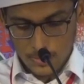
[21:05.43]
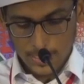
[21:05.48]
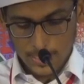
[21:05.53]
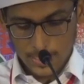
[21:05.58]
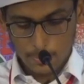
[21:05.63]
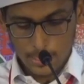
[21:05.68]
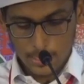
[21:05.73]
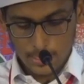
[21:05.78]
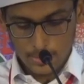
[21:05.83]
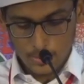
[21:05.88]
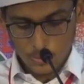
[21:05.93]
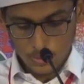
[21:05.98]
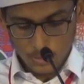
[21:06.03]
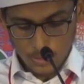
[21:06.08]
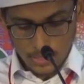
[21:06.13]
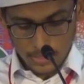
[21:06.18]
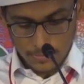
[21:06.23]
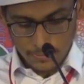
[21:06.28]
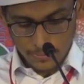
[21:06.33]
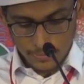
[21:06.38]
named as
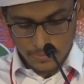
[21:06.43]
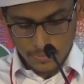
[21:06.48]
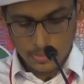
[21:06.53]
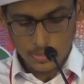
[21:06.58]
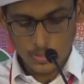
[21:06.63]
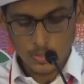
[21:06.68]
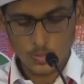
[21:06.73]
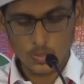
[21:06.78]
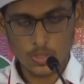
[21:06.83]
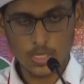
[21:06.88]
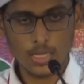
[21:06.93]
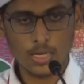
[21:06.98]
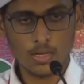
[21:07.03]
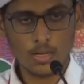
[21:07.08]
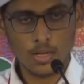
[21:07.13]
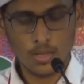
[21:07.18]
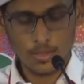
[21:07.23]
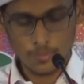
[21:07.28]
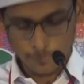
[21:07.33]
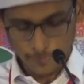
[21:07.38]
Ghuraf. Surah
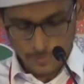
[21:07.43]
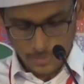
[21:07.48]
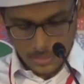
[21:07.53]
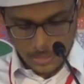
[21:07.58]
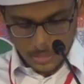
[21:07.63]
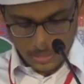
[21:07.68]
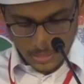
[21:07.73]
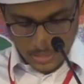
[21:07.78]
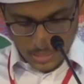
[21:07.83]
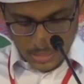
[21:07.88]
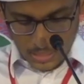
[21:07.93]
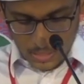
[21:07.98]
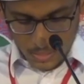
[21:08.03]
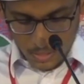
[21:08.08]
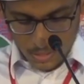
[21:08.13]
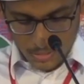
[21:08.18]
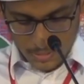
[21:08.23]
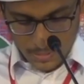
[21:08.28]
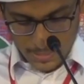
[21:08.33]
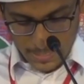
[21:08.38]
Al-Ghafir
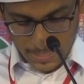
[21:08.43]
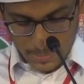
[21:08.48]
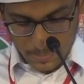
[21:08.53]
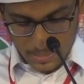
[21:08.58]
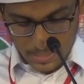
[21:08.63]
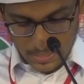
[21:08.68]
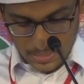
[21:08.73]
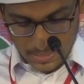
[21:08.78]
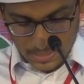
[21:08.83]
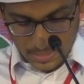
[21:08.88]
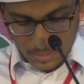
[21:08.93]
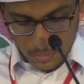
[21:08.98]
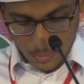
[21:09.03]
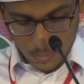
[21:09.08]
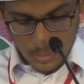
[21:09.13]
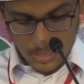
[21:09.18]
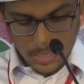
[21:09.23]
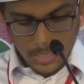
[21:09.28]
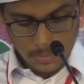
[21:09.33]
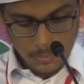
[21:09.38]
also named as
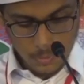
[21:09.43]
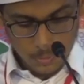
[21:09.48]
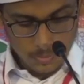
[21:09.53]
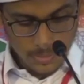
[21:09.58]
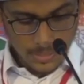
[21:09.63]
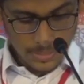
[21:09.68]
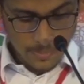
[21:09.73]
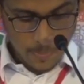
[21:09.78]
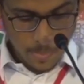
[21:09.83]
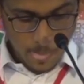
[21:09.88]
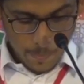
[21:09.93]
Tawl Al-Mu'min.